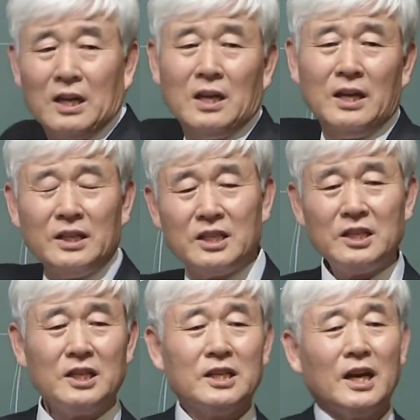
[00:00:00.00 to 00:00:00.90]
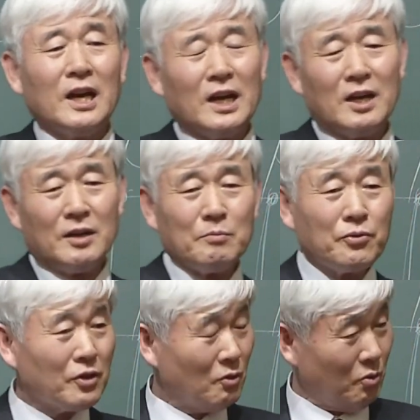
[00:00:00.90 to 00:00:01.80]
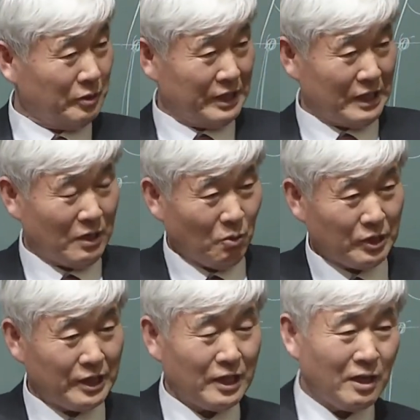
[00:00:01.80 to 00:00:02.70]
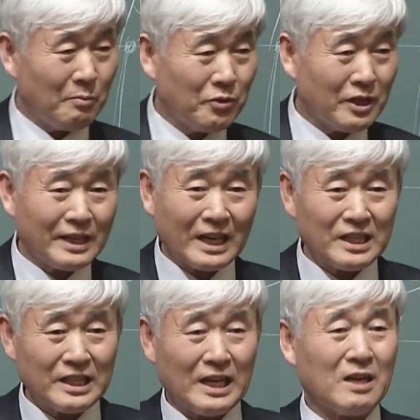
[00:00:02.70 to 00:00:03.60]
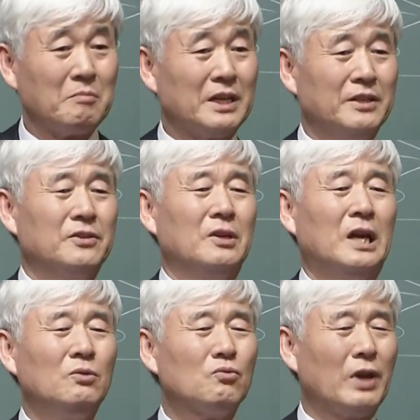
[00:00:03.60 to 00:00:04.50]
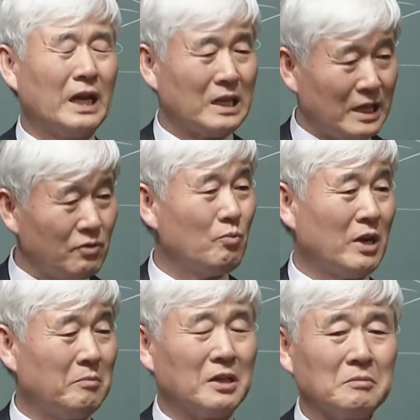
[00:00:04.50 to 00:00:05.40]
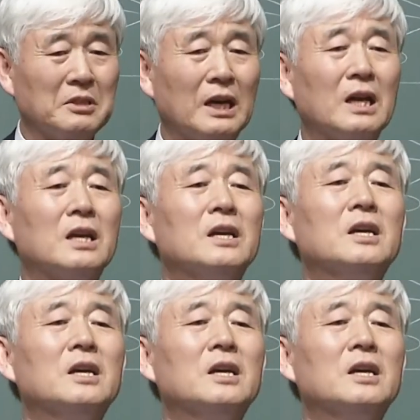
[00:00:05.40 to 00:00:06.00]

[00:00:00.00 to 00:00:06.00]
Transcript: is a famous line that reads, They know who the truth are not equal to those who love it